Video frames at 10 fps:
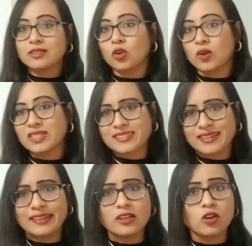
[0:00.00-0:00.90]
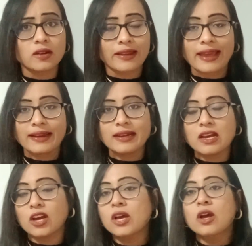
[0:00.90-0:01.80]
or Australia or
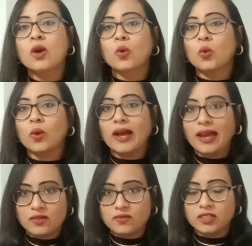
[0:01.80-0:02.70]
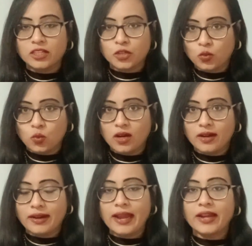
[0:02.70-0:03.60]
Canada, whoever you are
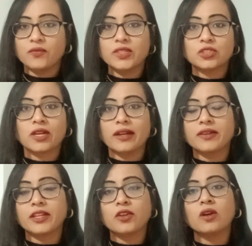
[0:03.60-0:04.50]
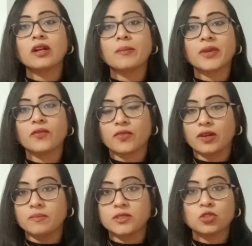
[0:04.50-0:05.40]
and which country you're coming
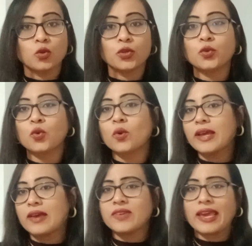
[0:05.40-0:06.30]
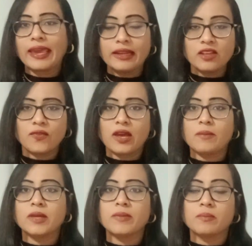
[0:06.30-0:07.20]
from. So you don't have any family
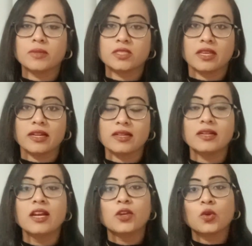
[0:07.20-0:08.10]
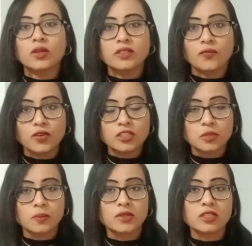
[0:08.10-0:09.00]
members here, you're the first
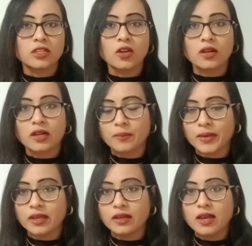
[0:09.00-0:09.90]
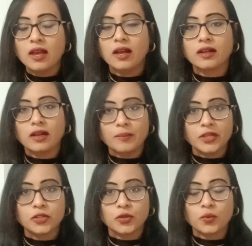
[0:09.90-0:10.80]
person, you're coming
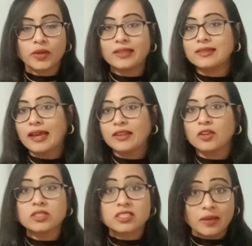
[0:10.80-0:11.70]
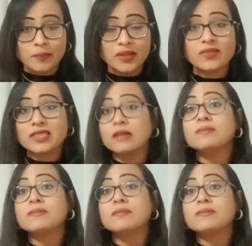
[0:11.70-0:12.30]
to UK, then you're stepping with a